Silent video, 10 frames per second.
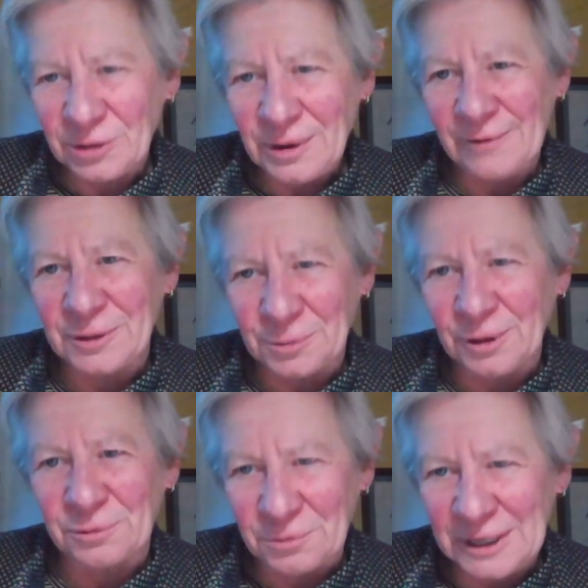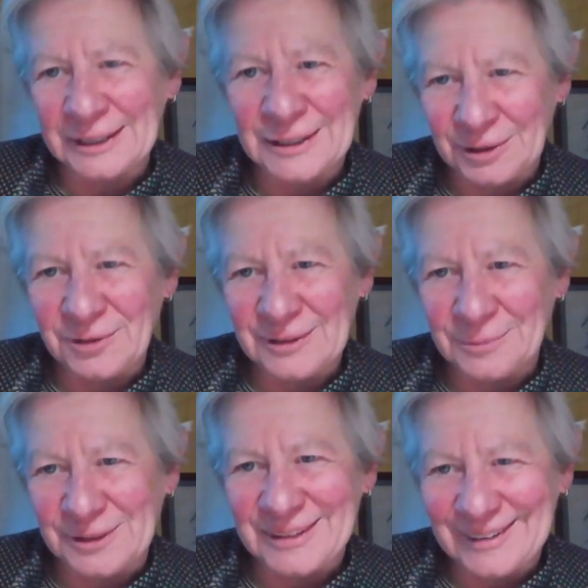We do have to work really
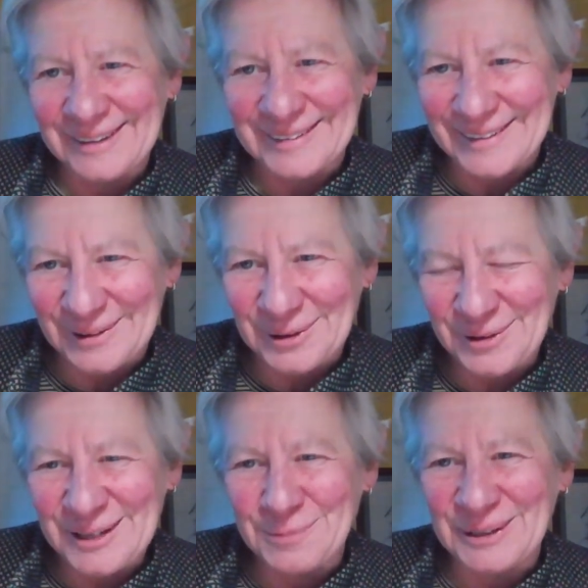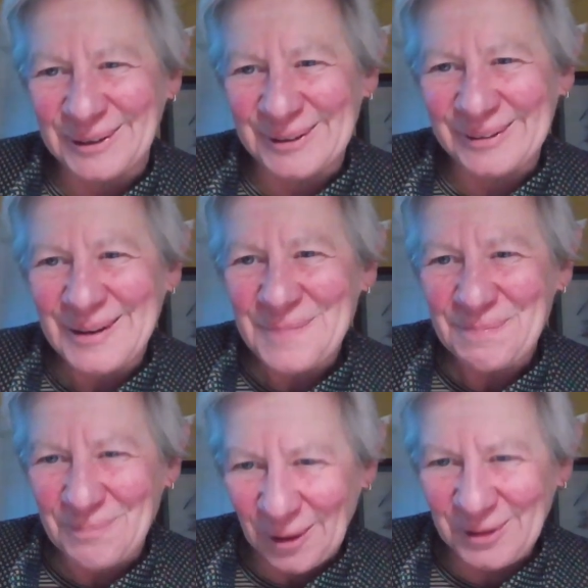closely with the states and territories because
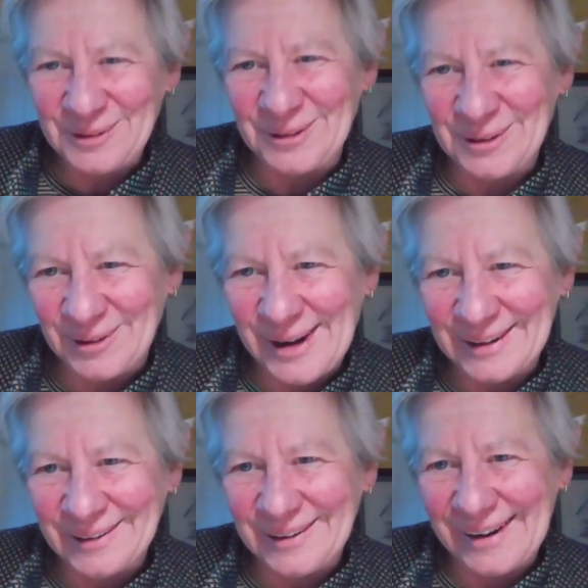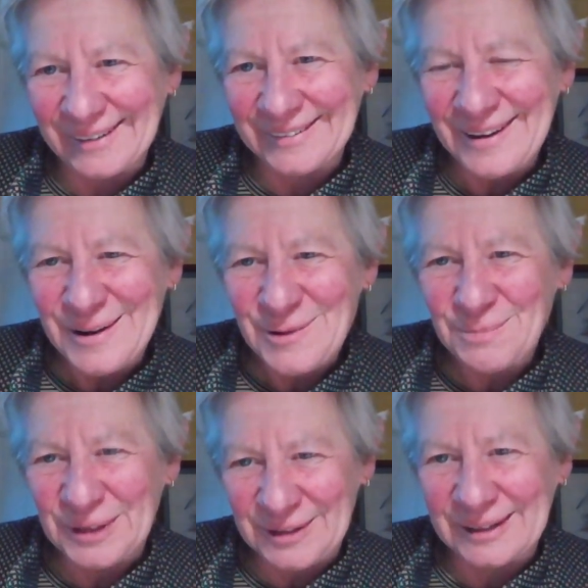most of the training ground,
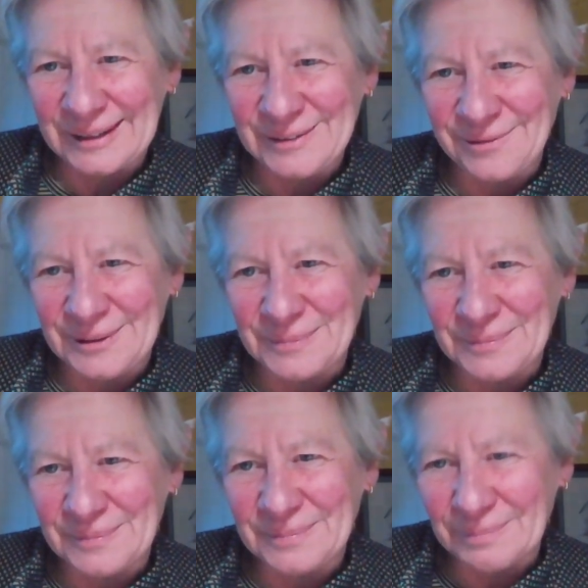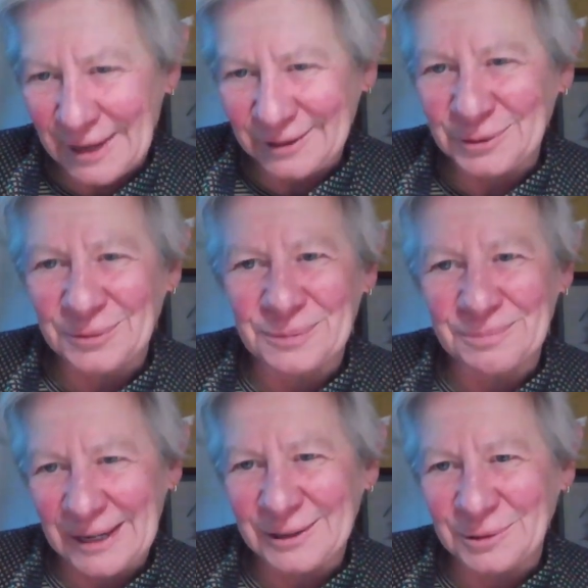particularly for
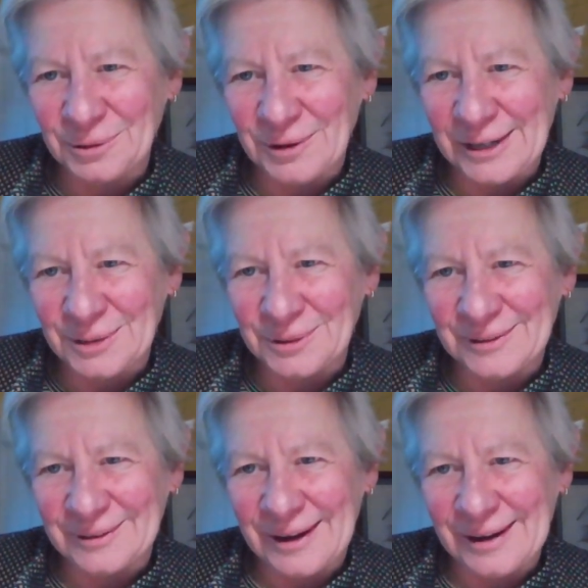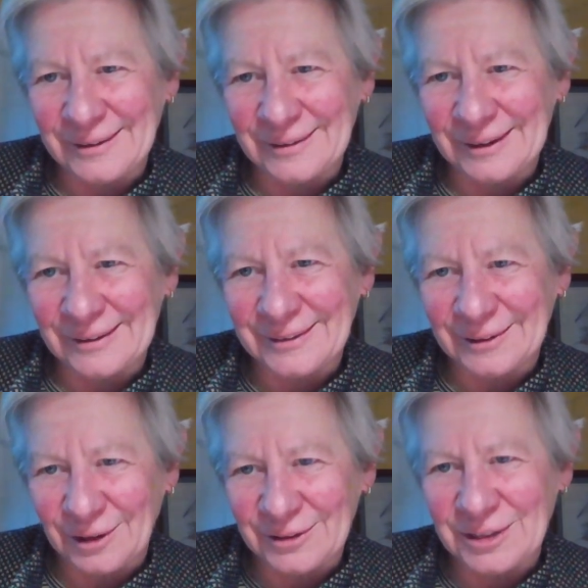medical graduates and
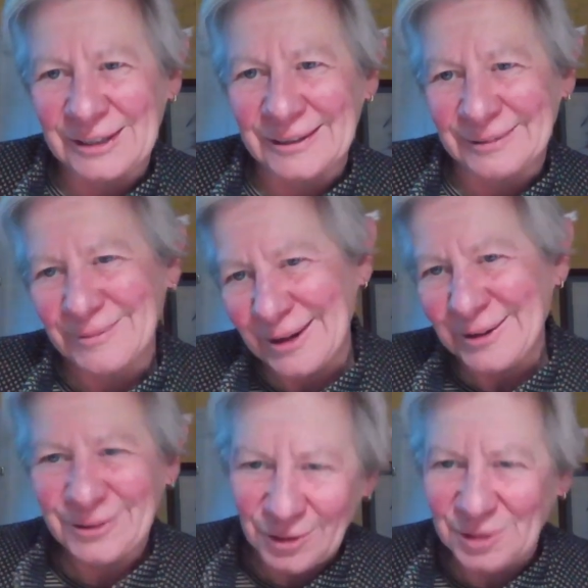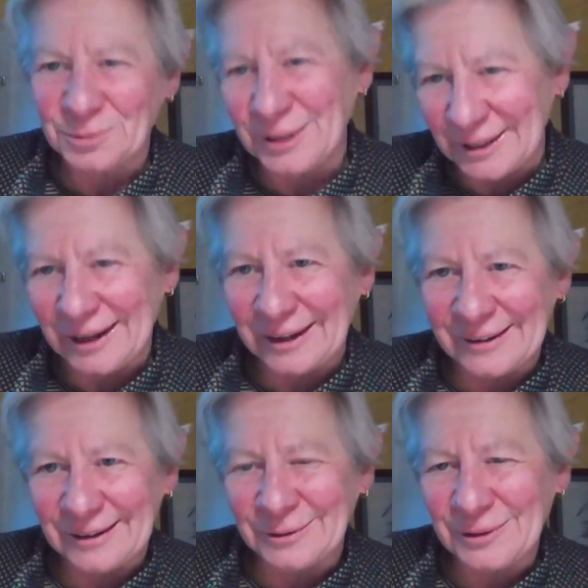psychology and social work and
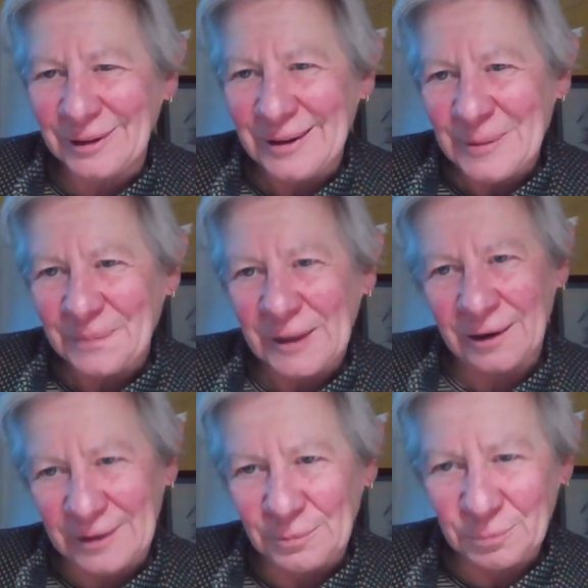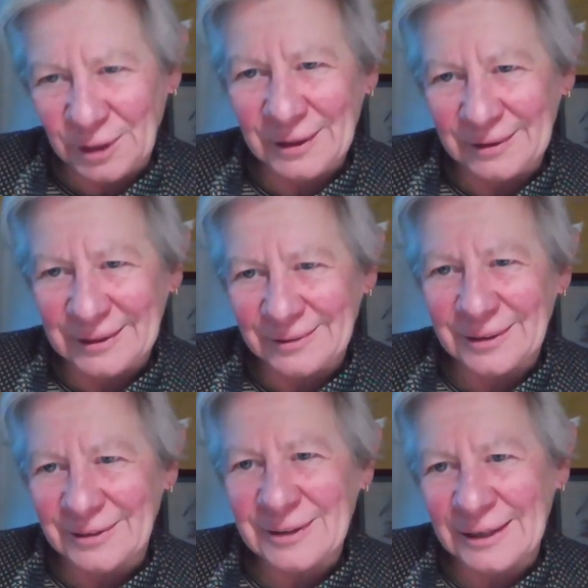allied health, are within
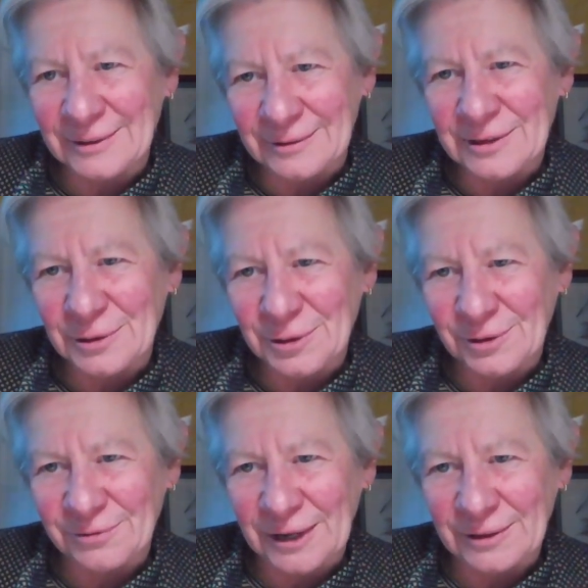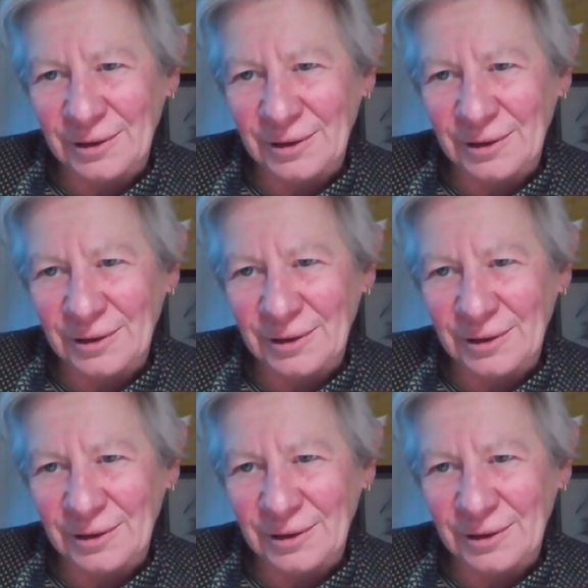the state and territory